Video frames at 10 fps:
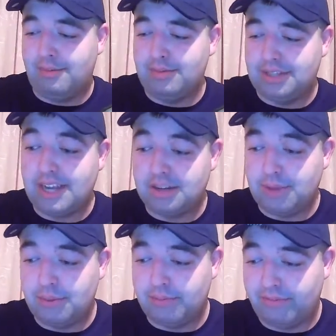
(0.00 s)
sent to
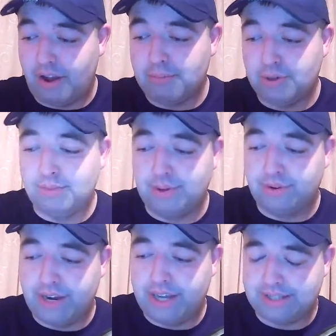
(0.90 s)
me from Blue Blood
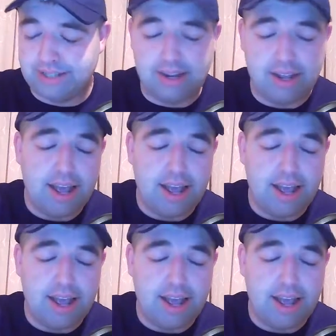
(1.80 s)
Racing.